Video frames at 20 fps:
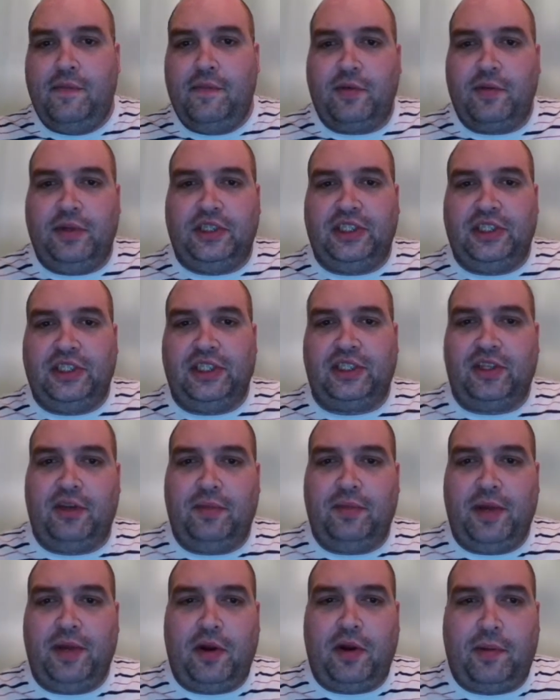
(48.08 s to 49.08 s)
which is going
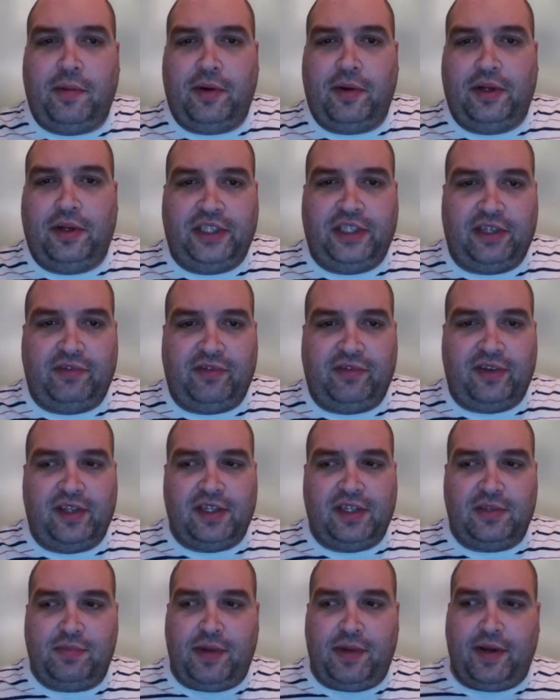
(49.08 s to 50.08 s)
to be our project for
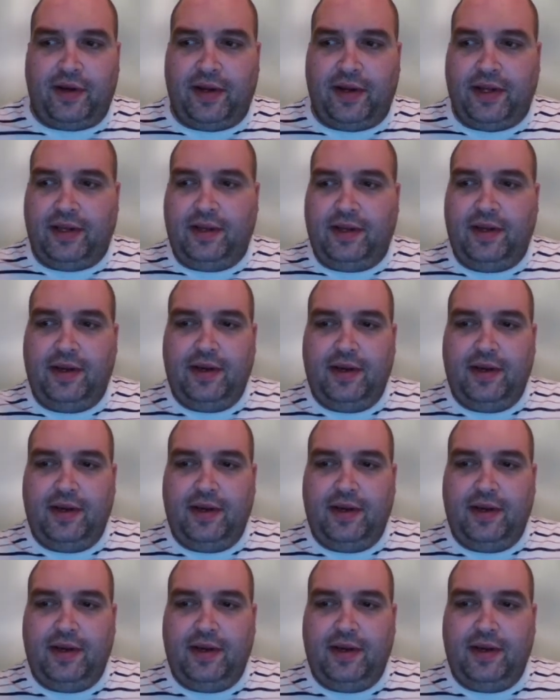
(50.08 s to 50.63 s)
this period.